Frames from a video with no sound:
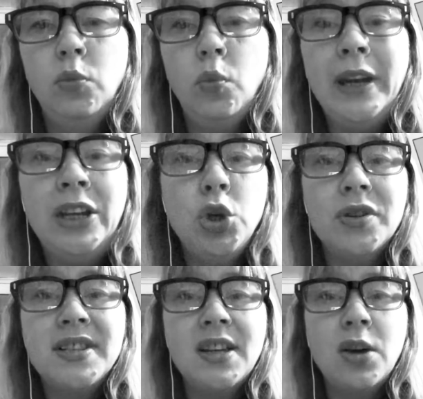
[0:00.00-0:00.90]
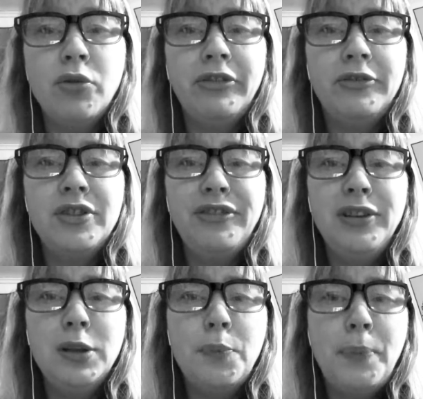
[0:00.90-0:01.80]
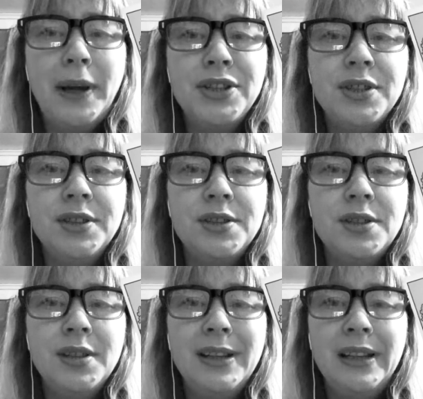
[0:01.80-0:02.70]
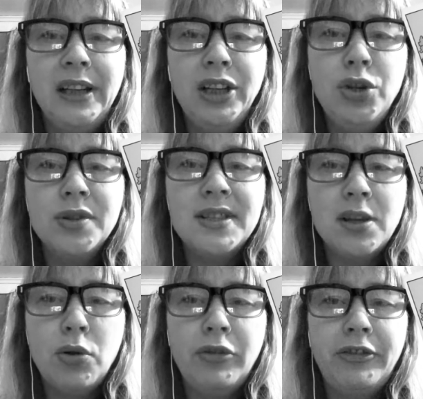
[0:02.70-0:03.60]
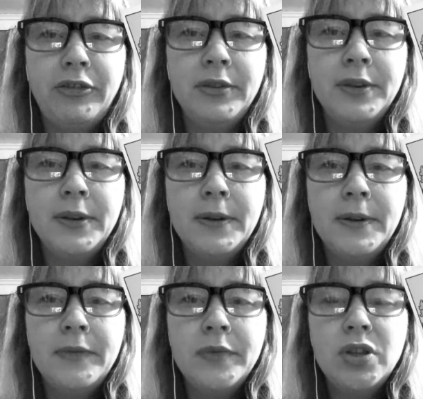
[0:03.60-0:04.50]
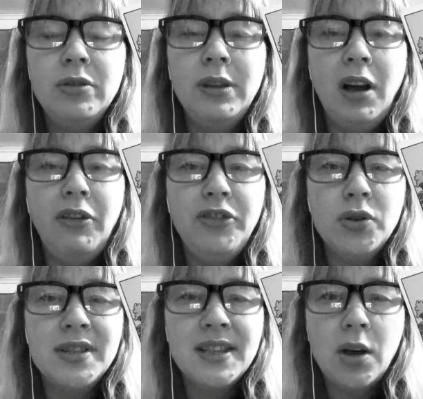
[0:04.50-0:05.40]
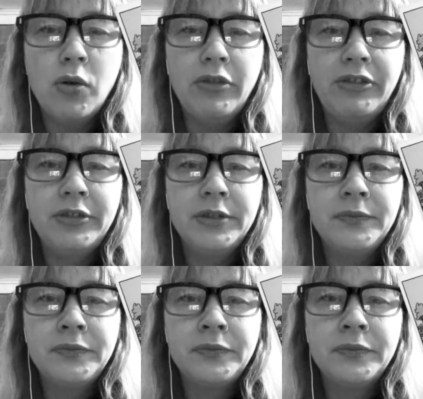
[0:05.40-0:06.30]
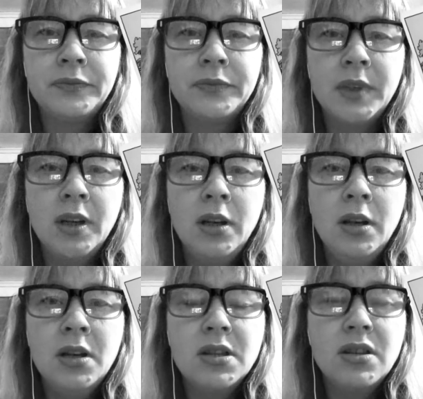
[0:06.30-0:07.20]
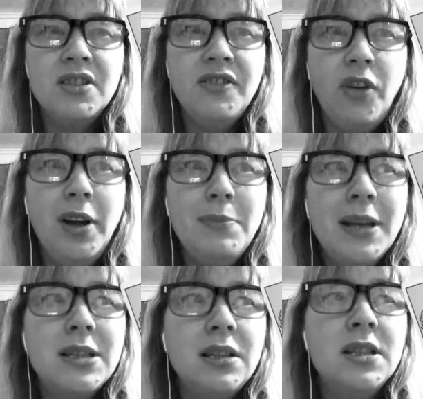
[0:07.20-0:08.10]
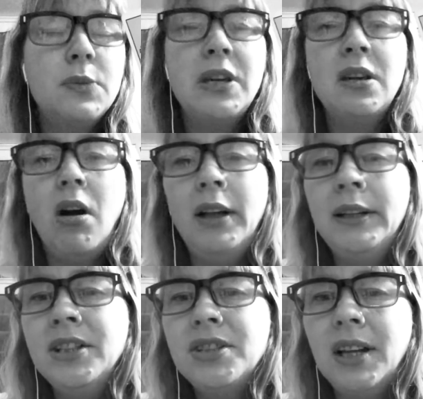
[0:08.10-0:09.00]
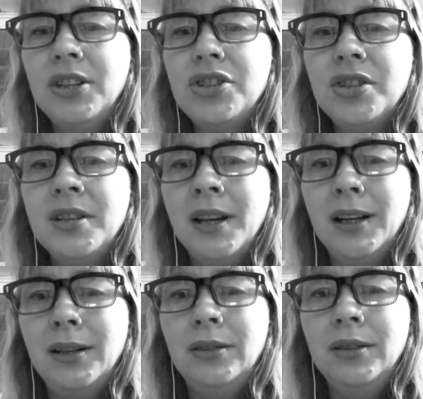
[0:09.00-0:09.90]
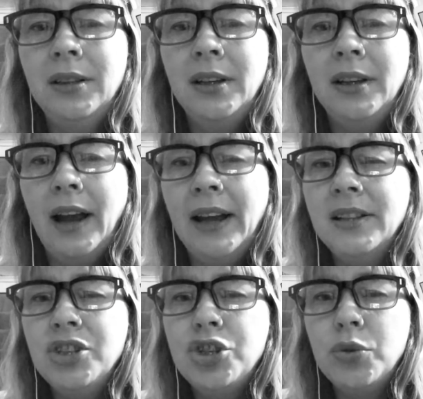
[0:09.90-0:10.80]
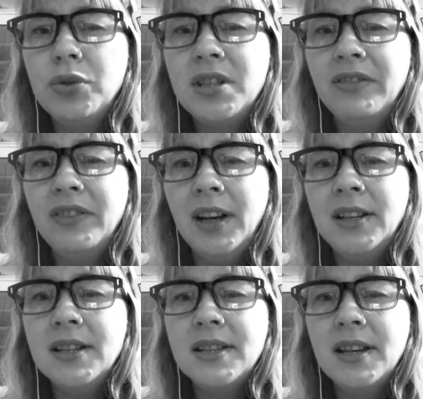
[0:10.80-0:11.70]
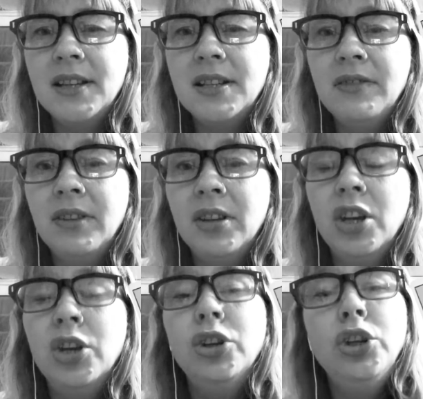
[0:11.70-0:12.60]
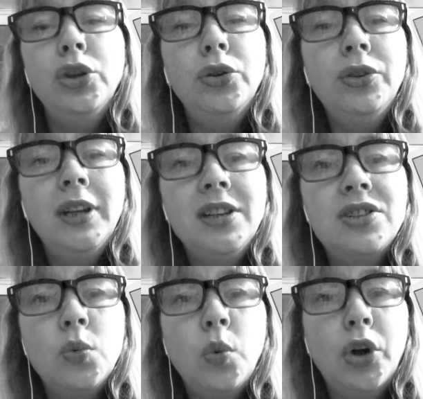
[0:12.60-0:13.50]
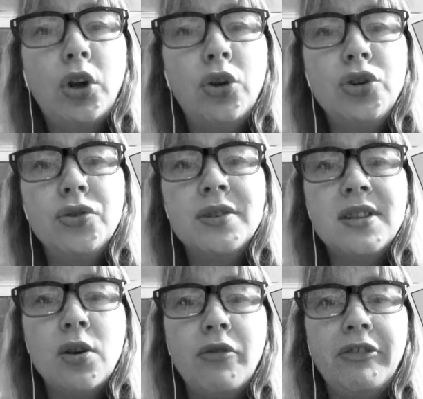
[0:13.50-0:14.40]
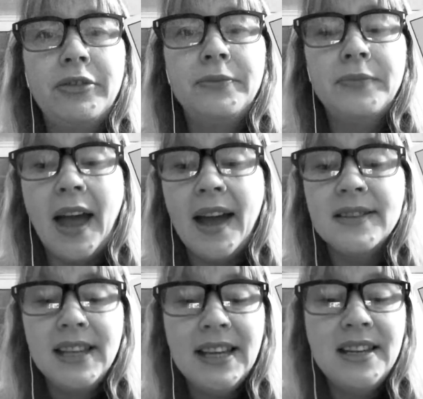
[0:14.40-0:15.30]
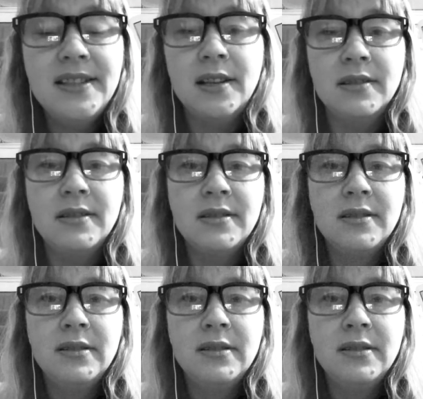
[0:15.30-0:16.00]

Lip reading: in yourself, to feel abundant in yourself, to love yourself. So the Divine Masculine's being highly intelligent now and intuitive and understanding that you need to work on yourself as he does.